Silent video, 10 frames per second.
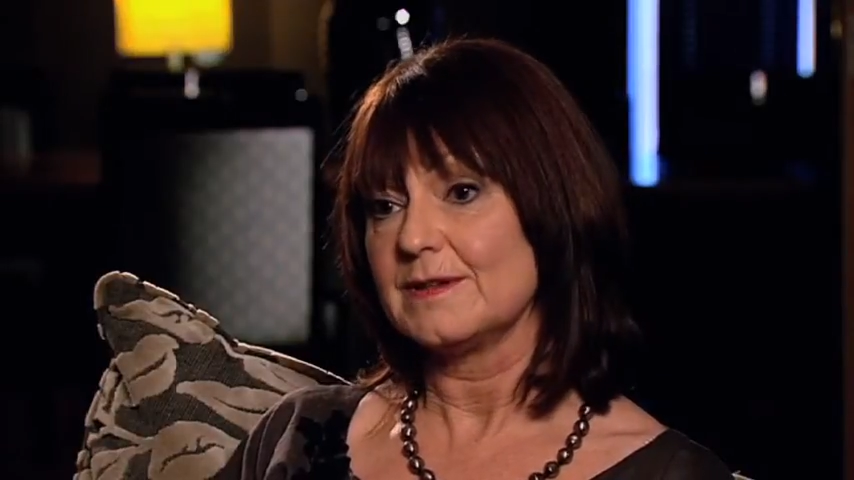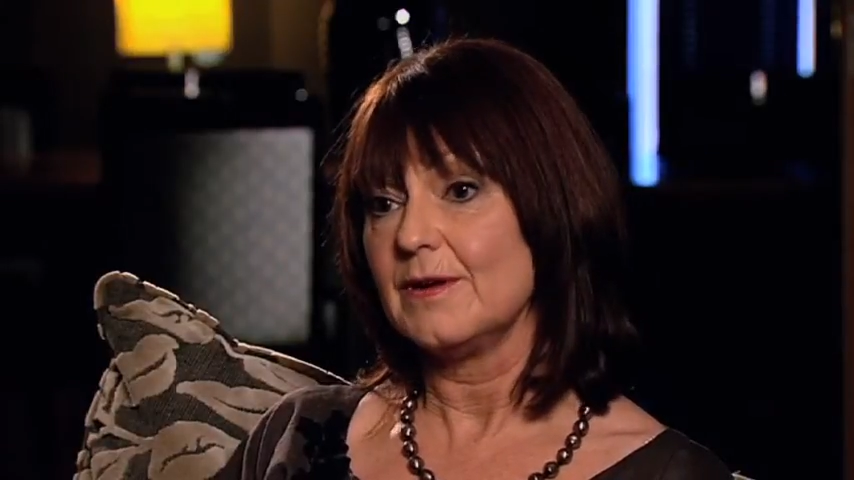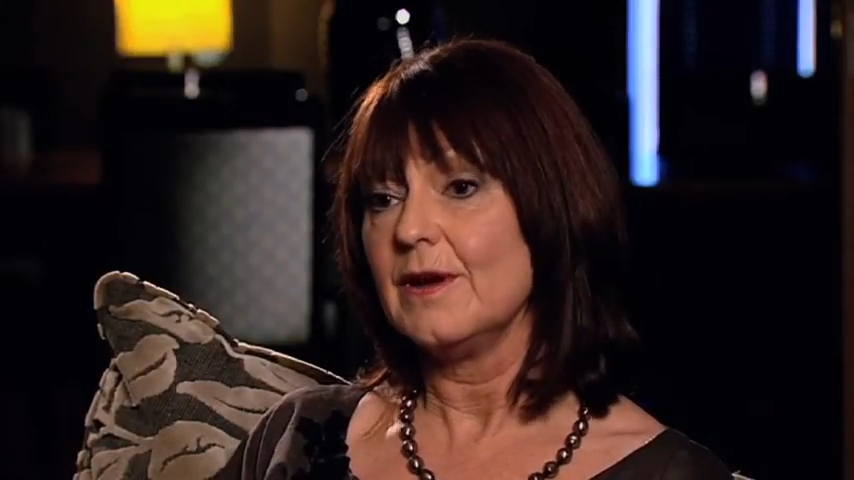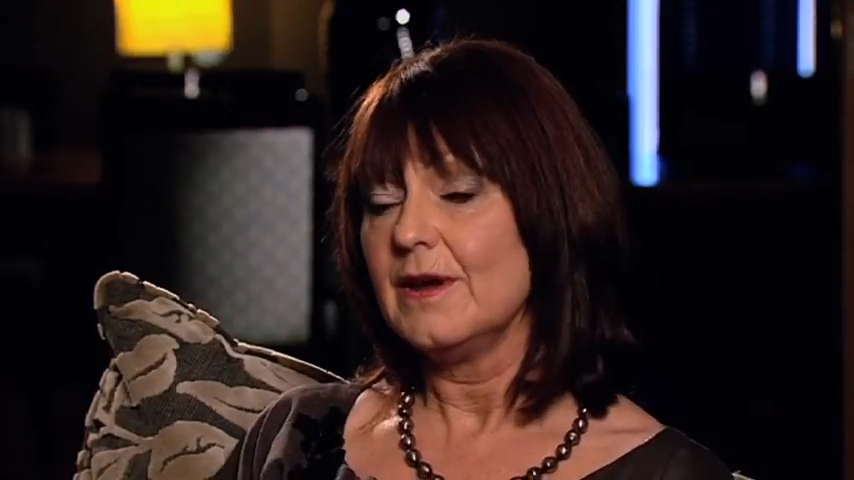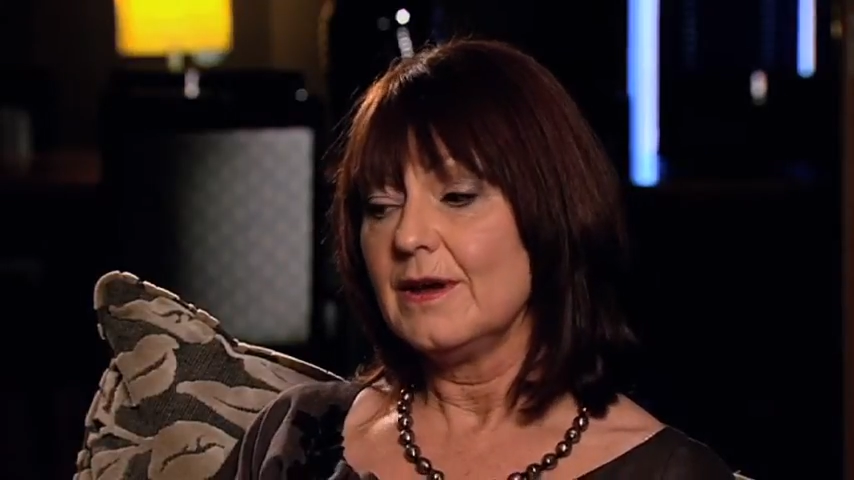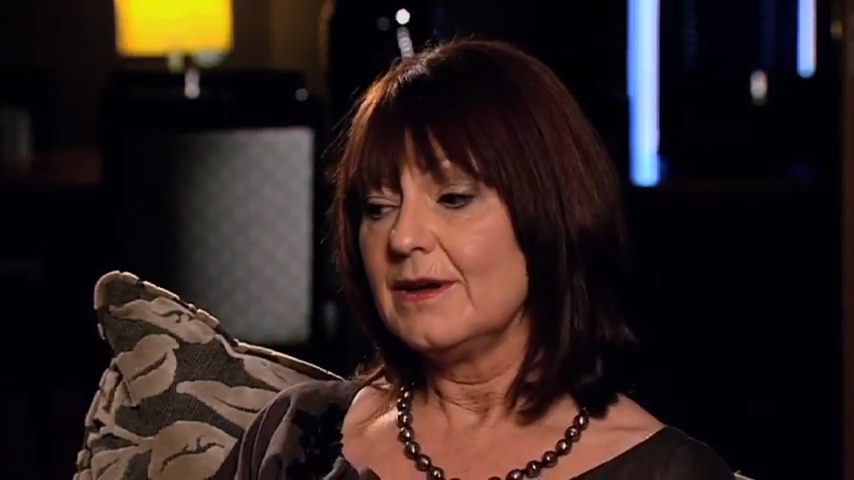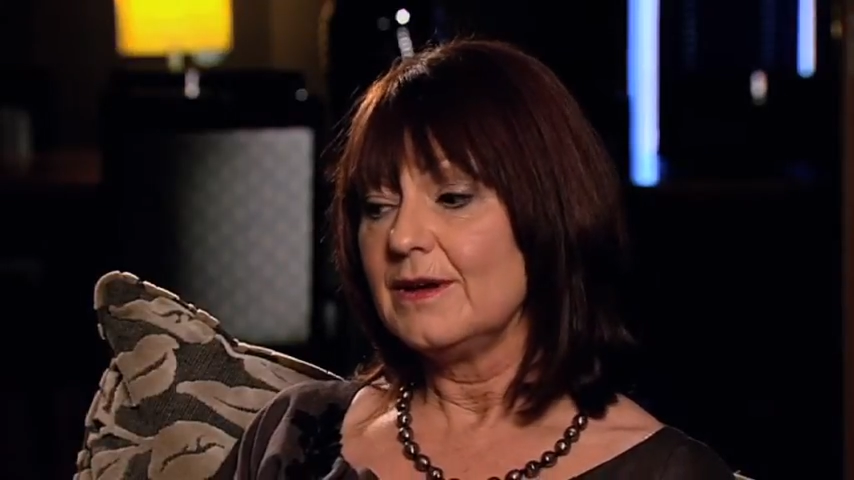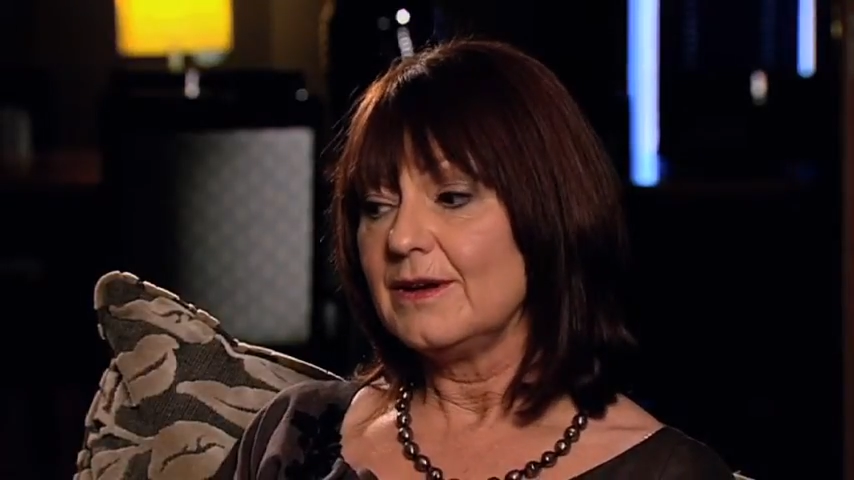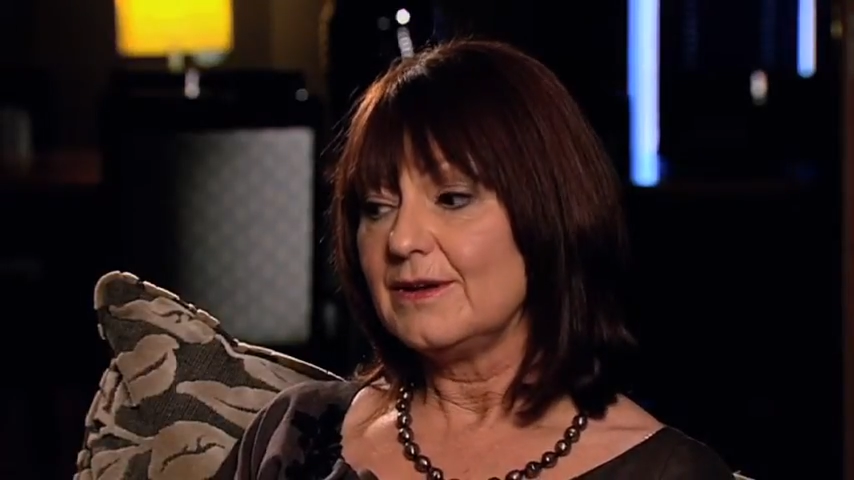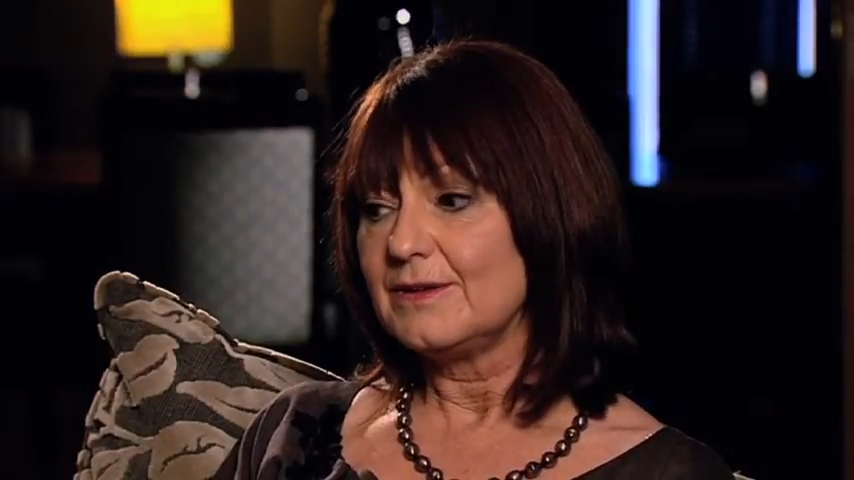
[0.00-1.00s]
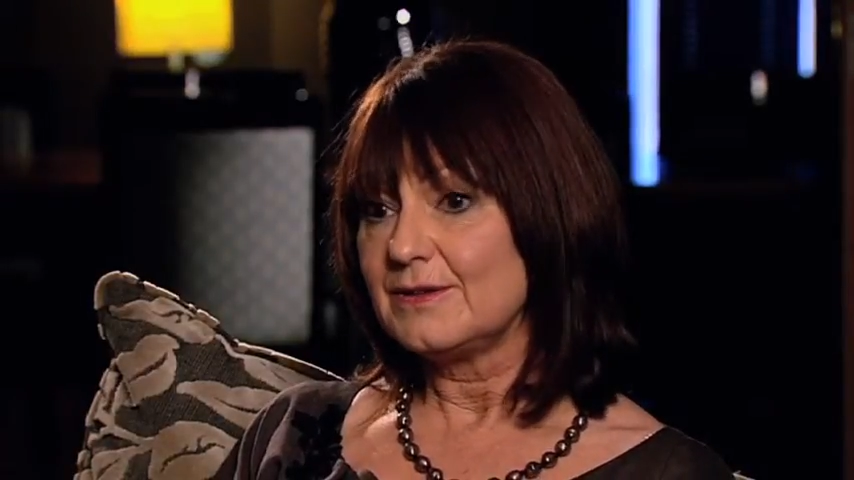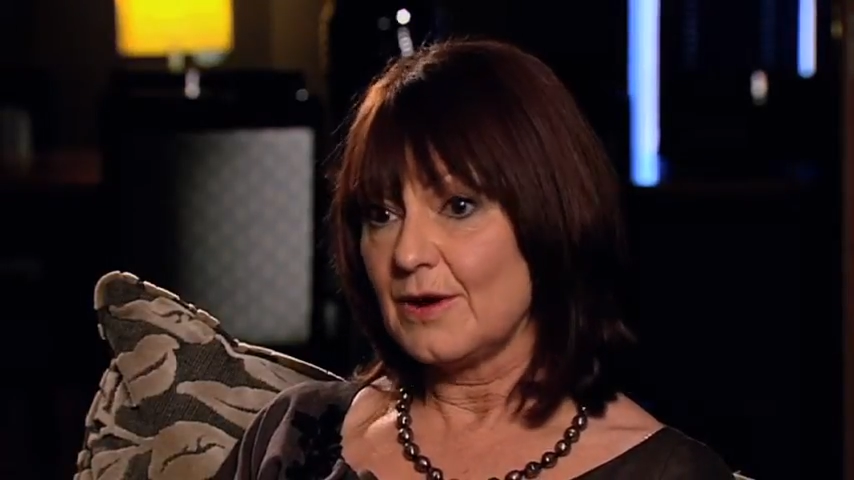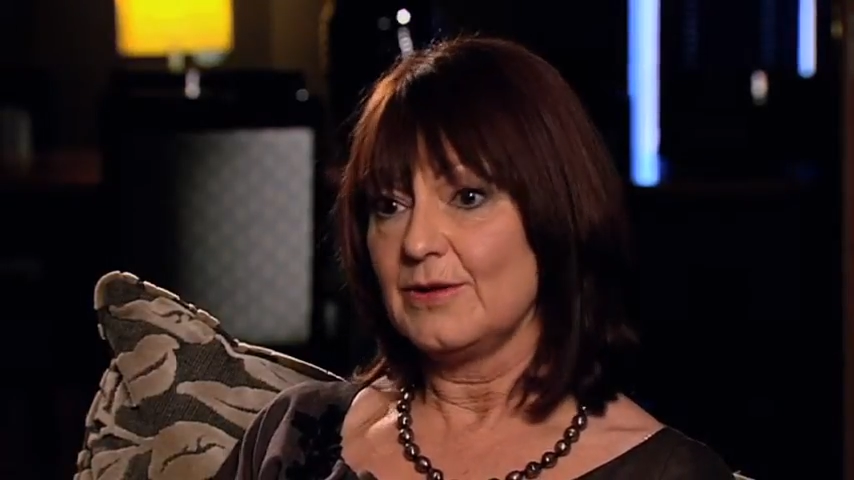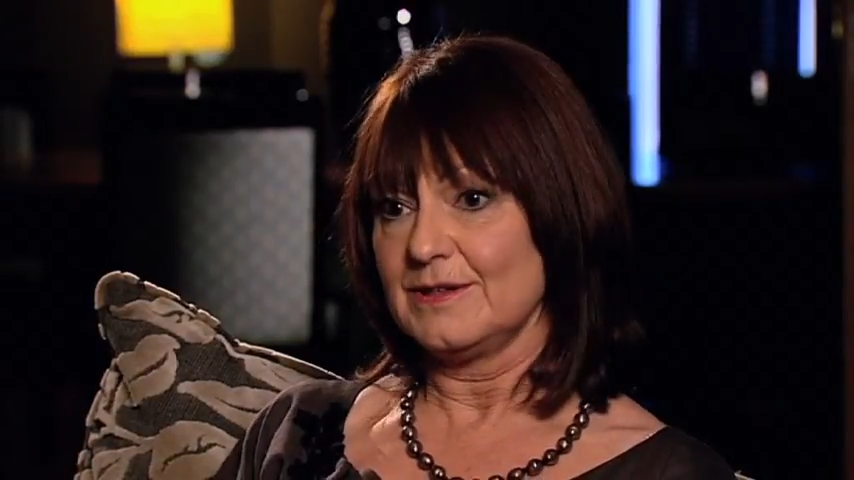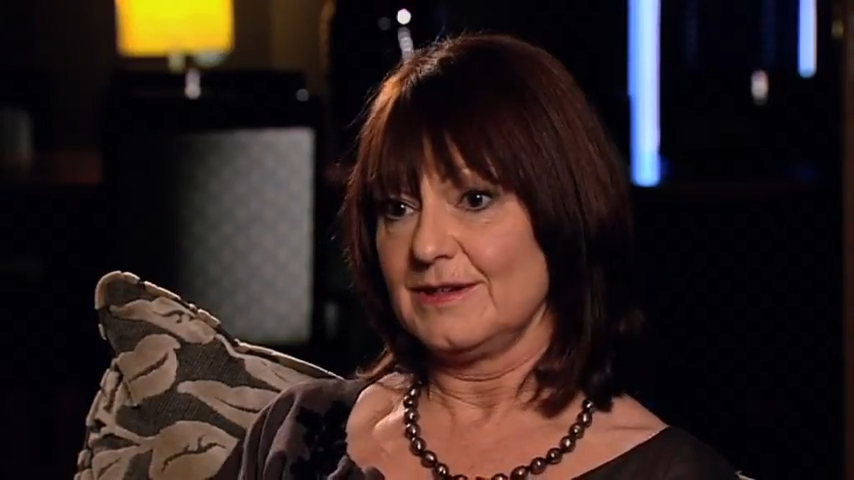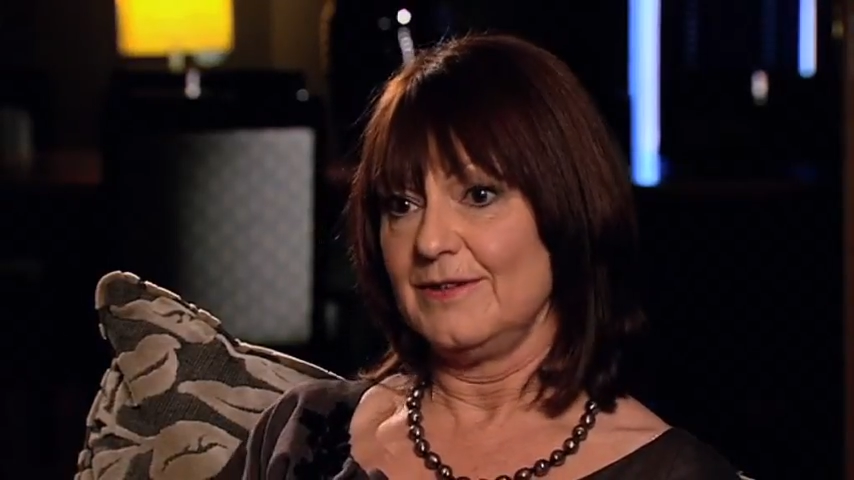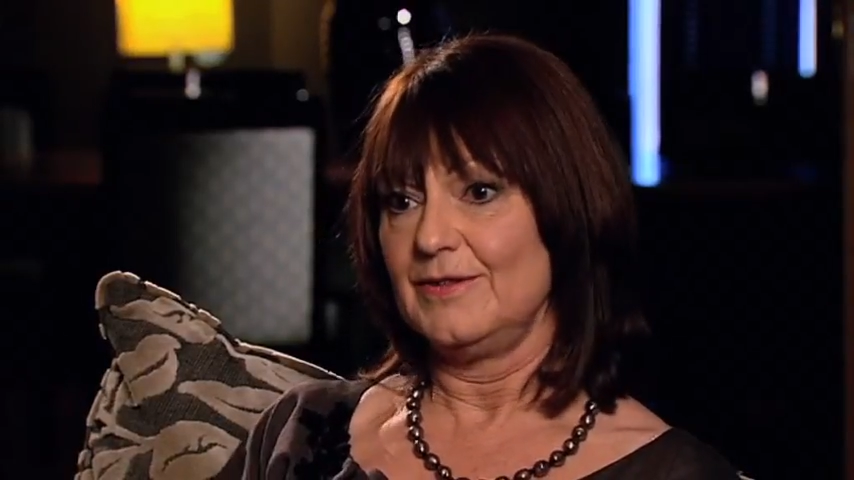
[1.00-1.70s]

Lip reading: So don't,